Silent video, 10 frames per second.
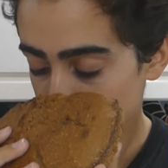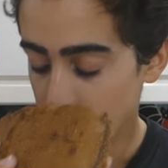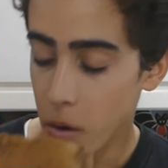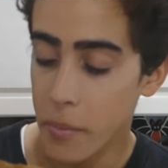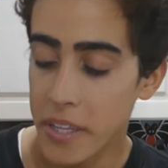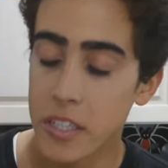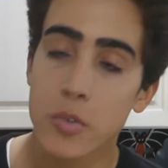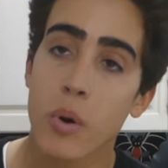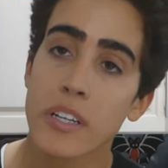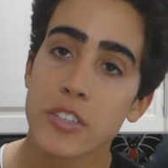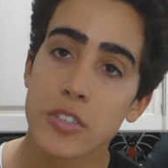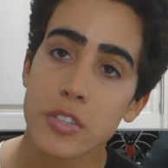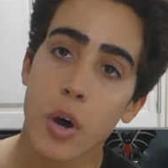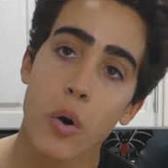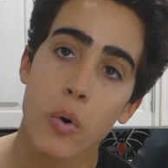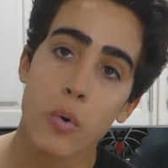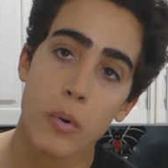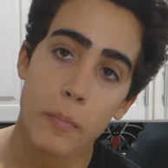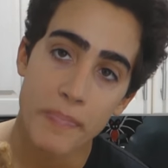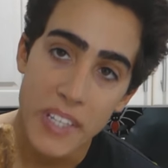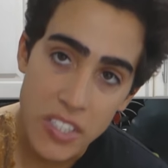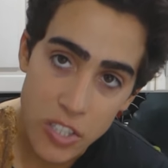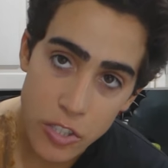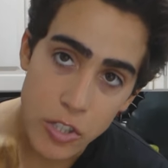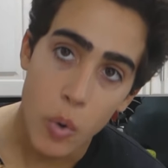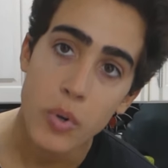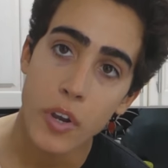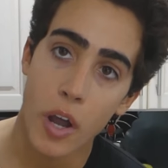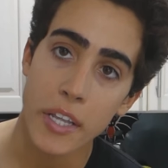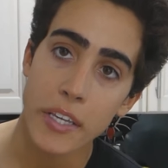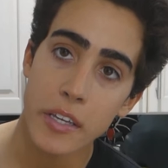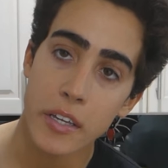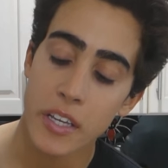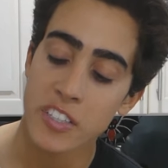oh man, this one is so, this is so nutty.